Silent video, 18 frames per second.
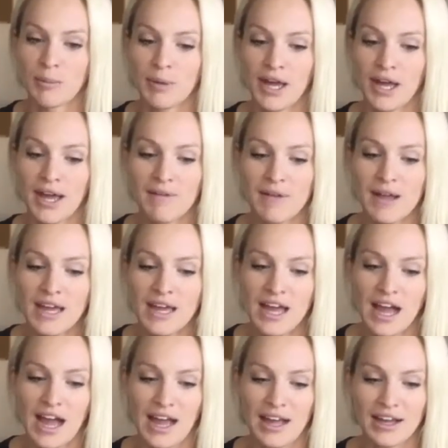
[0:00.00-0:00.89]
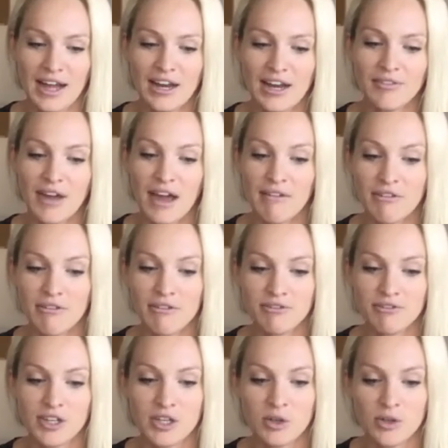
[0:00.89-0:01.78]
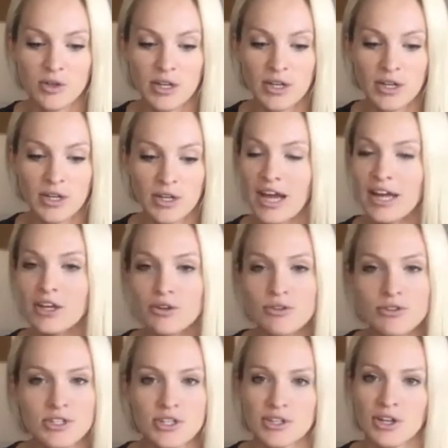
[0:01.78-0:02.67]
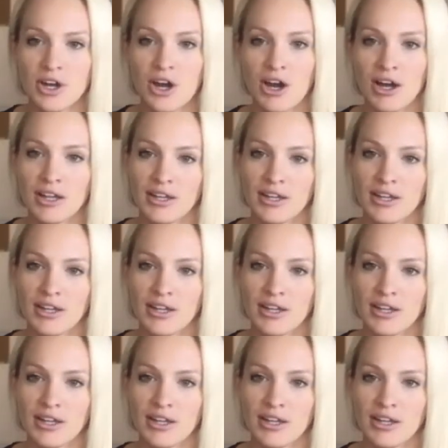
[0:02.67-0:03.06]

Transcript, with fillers: But I kind of have a feel now, and I used to not.